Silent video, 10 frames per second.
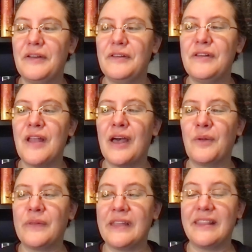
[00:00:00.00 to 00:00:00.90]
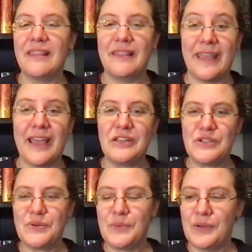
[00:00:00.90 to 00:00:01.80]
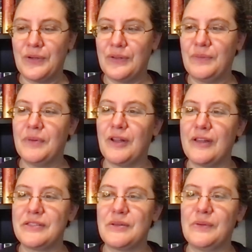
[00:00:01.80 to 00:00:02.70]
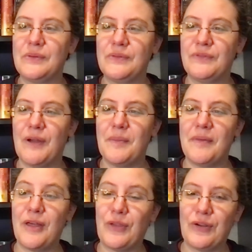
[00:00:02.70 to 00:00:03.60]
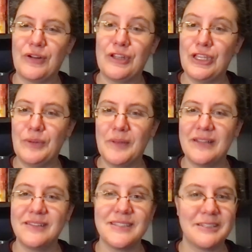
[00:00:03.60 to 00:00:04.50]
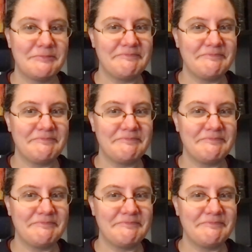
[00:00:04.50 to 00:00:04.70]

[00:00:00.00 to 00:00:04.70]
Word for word: not only in the kaiju world but also from other humans.